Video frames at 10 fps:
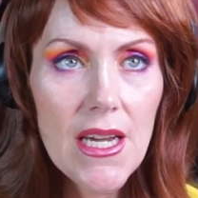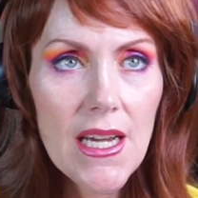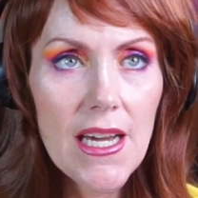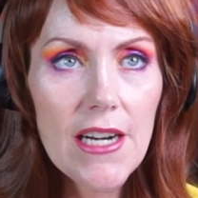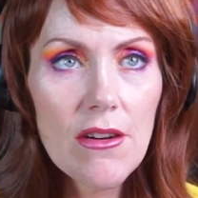
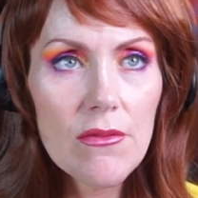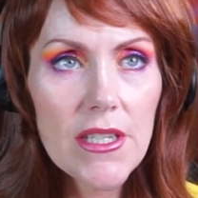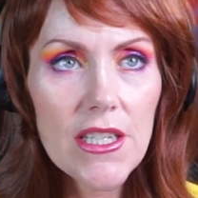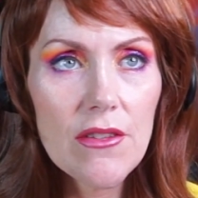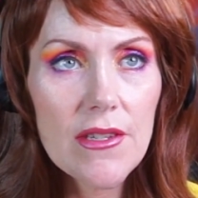And I don't
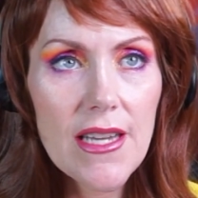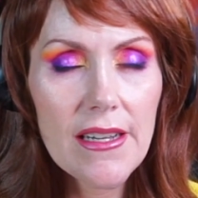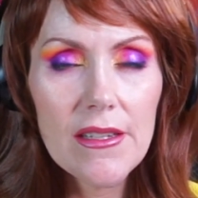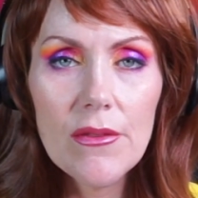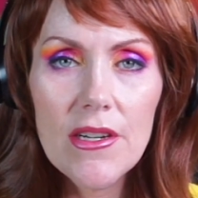really know
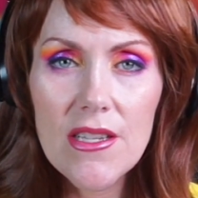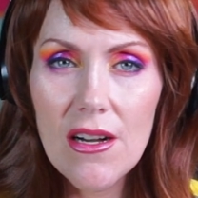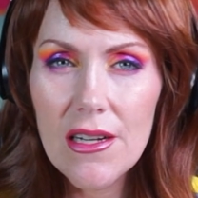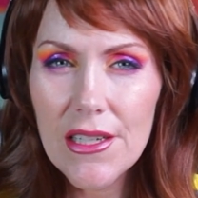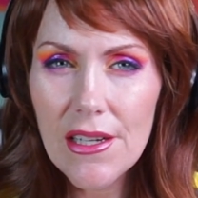exactly where it's
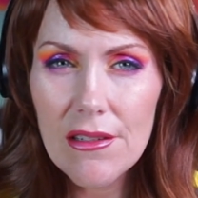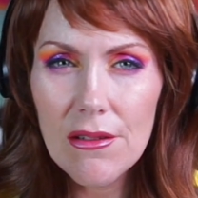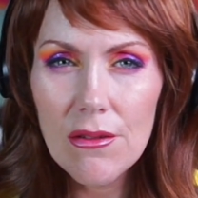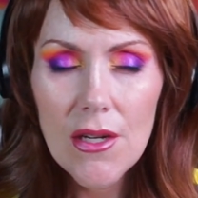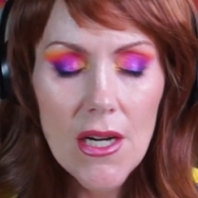all going to
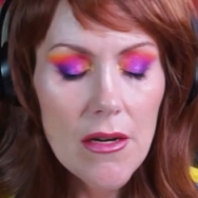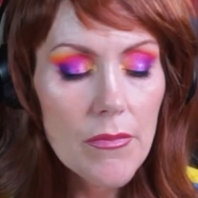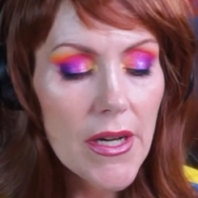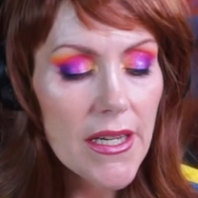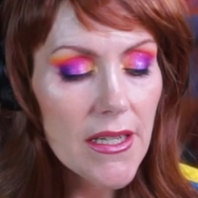go,
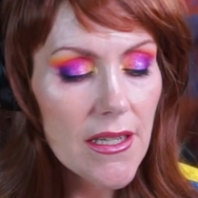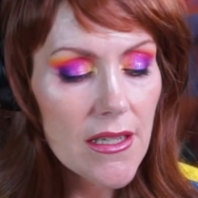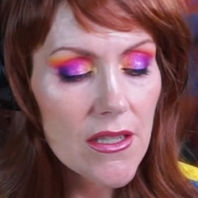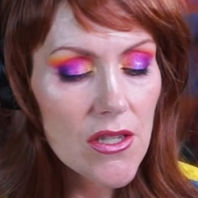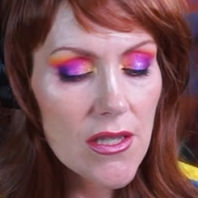but
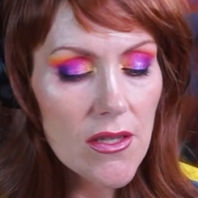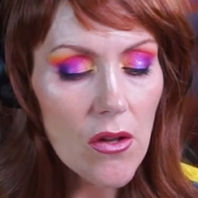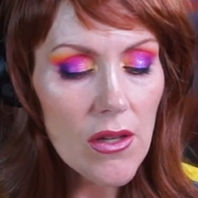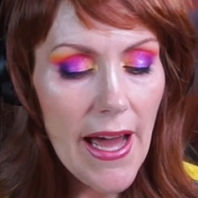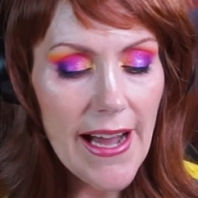just the
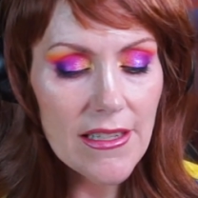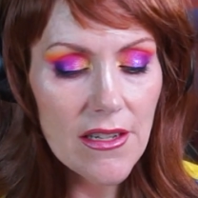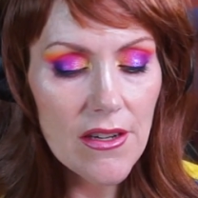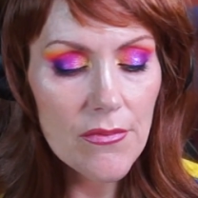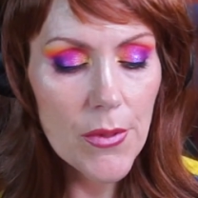whole act
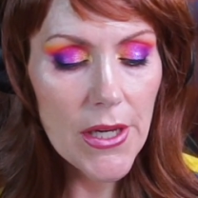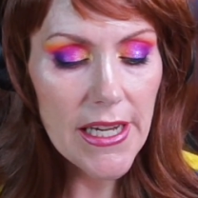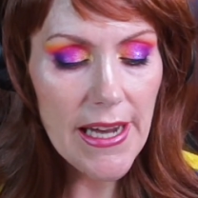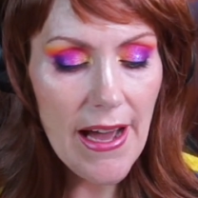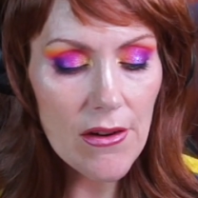of putting
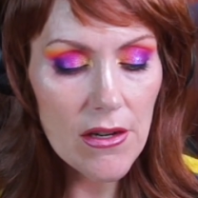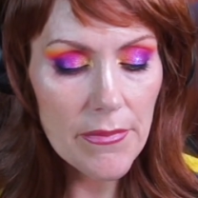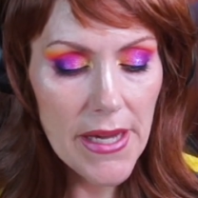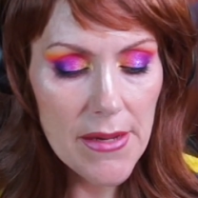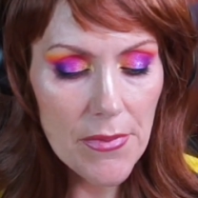it out on
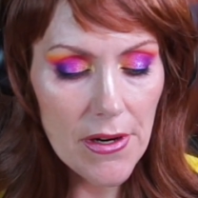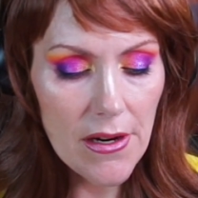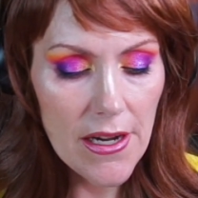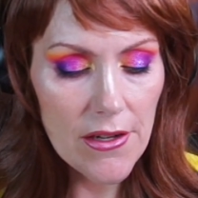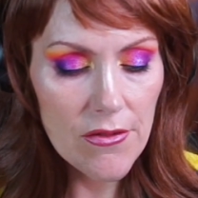paper
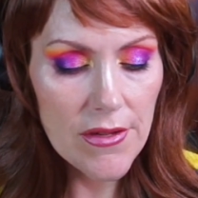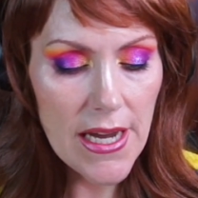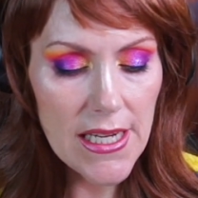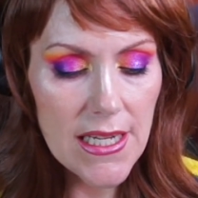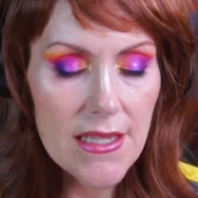and
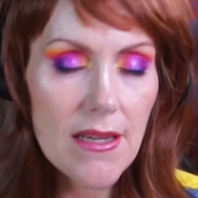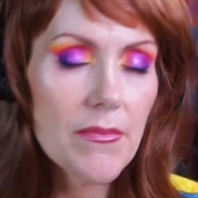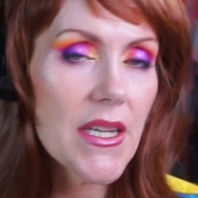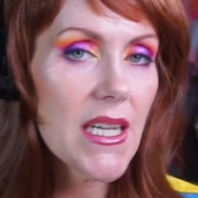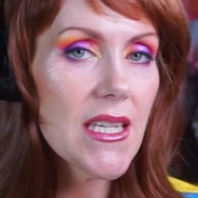creating
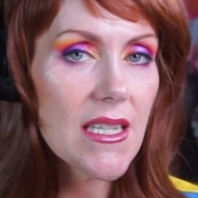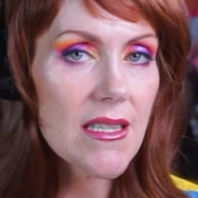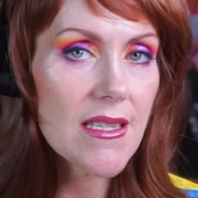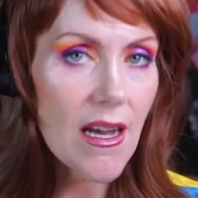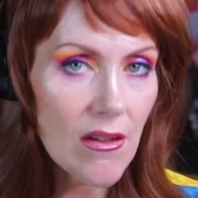something in
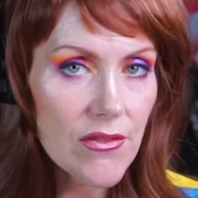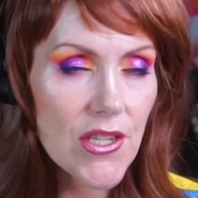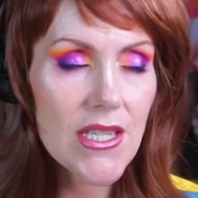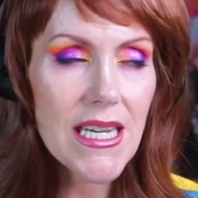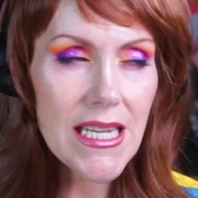itself,
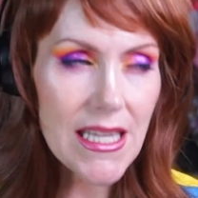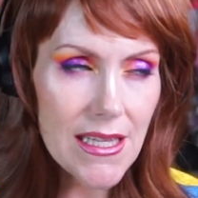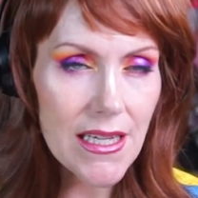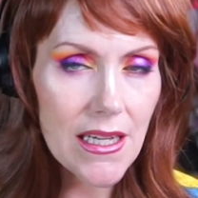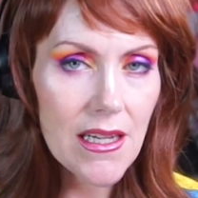just
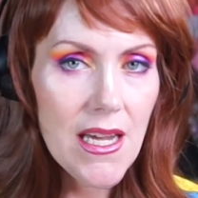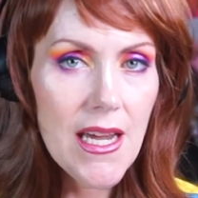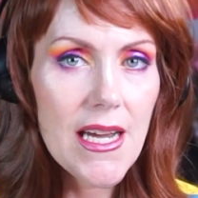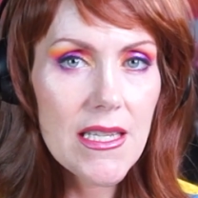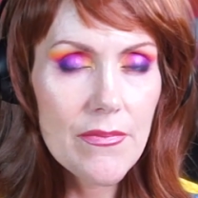anything,
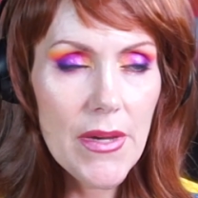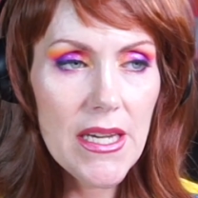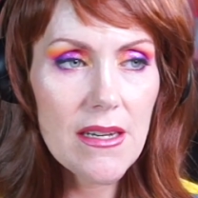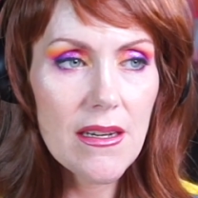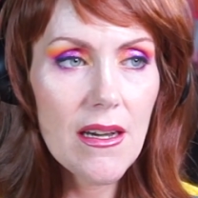has
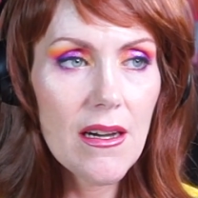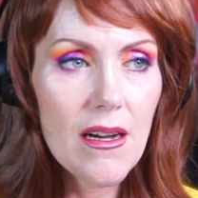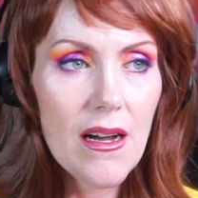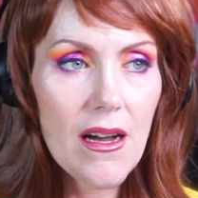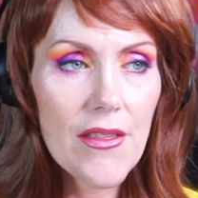been
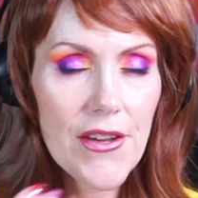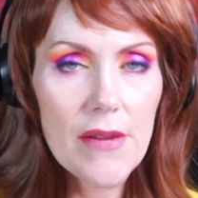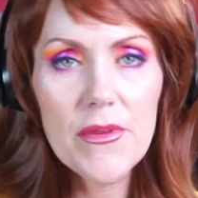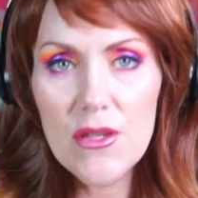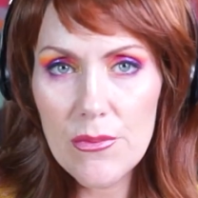a
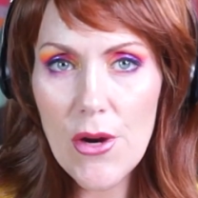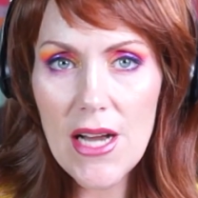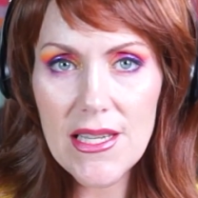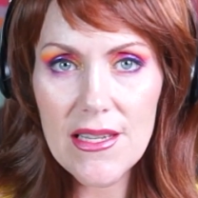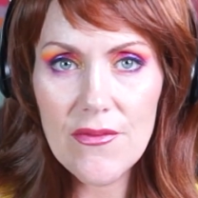therapeutic
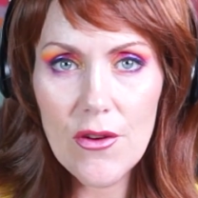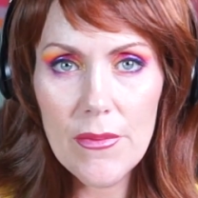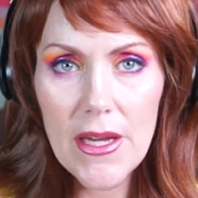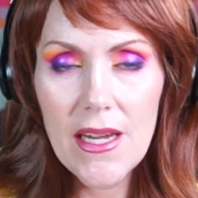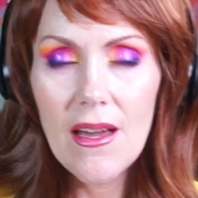process for me.